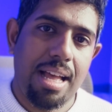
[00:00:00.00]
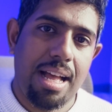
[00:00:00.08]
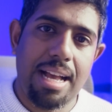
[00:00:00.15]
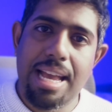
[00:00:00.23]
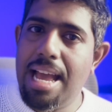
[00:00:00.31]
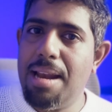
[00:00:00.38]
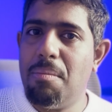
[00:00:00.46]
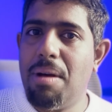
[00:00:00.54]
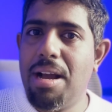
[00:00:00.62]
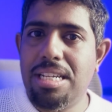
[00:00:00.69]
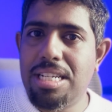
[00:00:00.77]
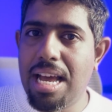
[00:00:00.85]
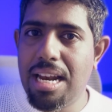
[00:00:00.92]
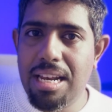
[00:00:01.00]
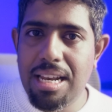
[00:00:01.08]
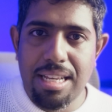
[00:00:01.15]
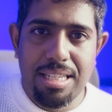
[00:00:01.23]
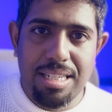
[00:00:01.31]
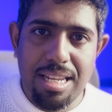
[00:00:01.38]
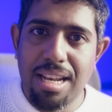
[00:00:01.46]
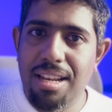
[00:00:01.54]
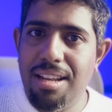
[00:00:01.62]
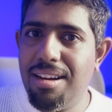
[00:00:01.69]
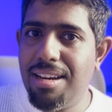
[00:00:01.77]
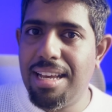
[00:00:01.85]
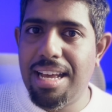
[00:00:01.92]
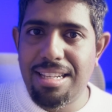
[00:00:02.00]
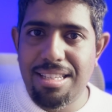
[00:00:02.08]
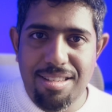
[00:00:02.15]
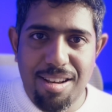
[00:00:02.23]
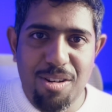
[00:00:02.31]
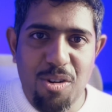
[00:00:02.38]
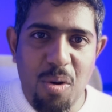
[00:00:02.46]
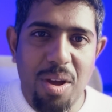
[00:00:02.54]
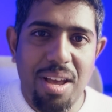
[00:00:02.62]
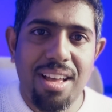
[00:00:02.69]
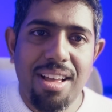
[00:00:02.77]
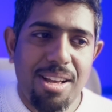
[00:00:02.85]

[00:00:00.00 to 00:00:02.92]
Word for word: again my channel is still learning and still growing